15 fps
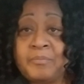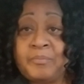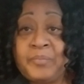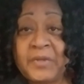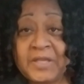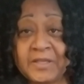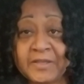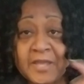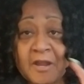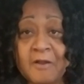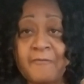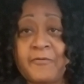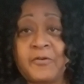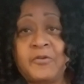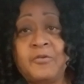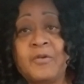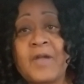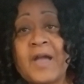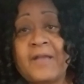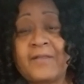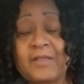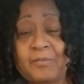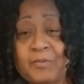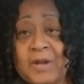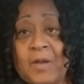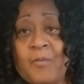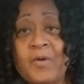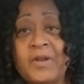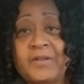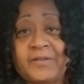Be careful, you guys. That's what I
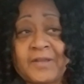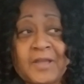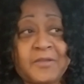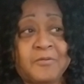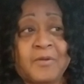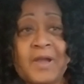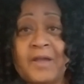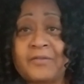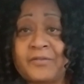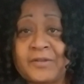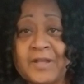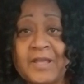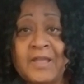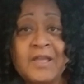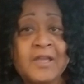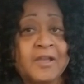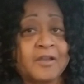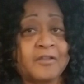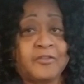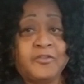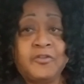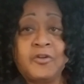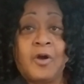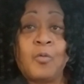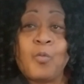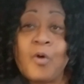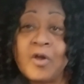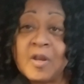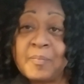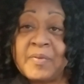want to tell you guys today because you don't
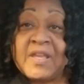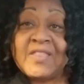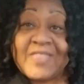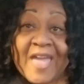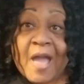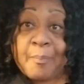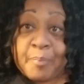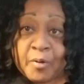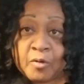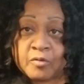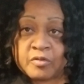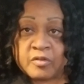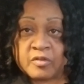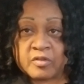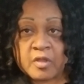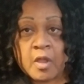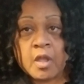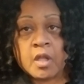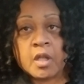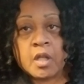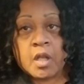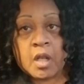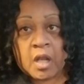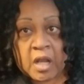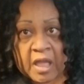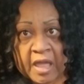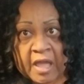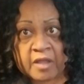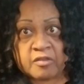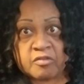want to be that person's
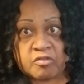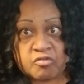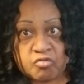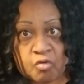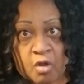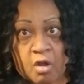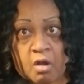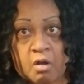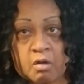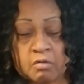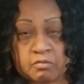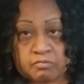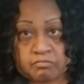last straw.